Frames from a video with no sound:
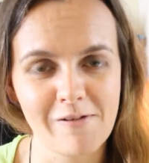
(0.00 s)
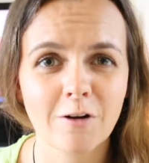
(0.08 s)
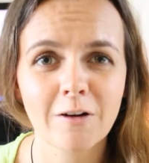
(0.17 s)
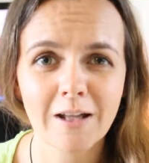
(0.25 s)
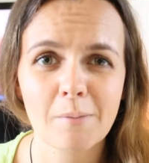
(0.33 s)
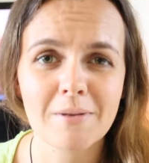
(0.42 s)
You've
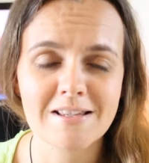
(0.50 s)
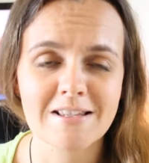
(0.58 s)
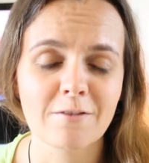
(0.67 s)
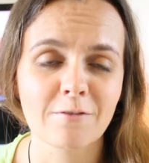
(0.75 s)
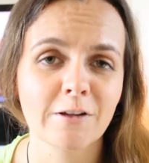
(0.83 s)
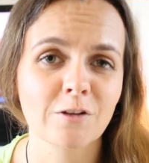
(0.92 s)
got to get a bit
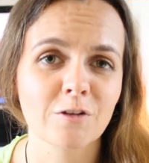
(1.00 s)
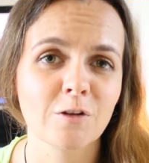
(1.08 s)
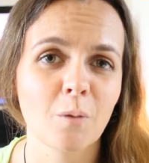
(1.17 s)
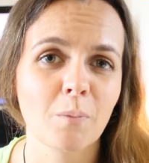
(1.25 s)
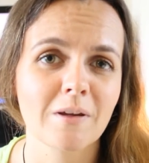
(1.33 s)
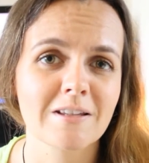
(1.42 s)
savvy and just
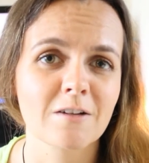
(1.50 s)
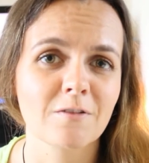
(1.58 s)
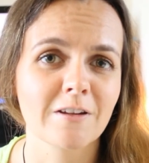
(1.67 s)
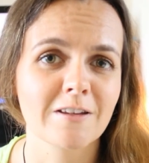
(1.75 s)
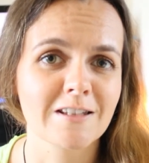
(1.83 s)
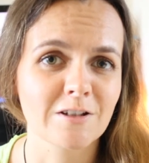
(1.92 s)
not put yourself
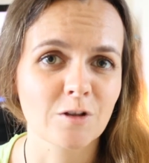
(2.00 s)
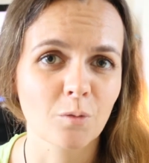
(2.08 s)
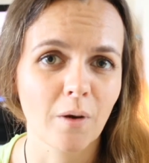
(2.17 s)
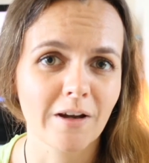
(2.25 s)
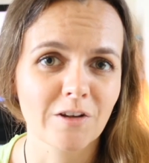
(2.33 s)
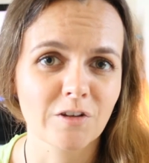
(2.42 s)
in a
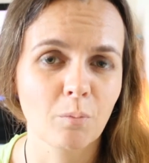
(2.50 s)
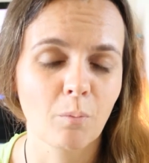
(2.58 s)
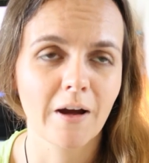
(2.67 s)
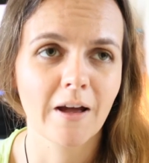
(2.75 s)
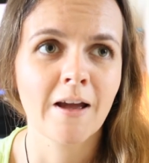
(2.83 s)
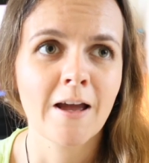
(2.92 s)
situation
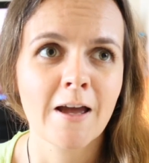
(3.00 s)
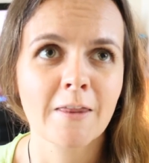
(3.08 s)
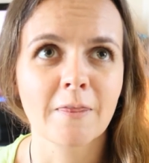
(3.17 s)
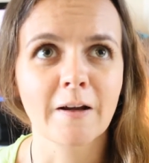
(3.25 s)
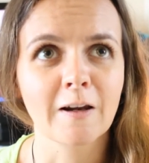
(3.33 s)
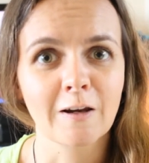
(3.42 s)
where
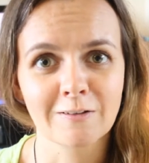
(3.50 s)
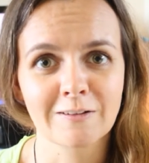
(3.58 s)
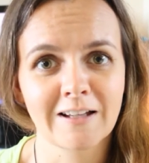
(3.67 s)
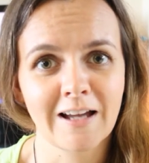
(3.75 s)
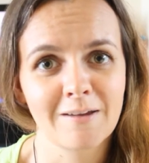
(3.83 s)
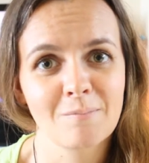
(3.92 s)
the clutter
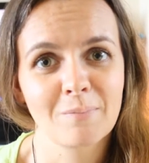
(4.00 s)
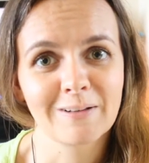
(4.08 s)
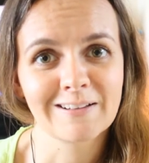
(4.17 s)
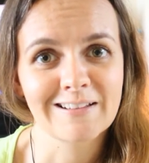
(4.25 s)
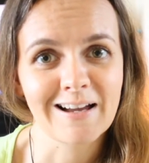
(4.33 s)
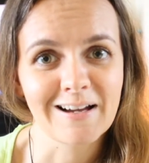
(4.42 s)
can build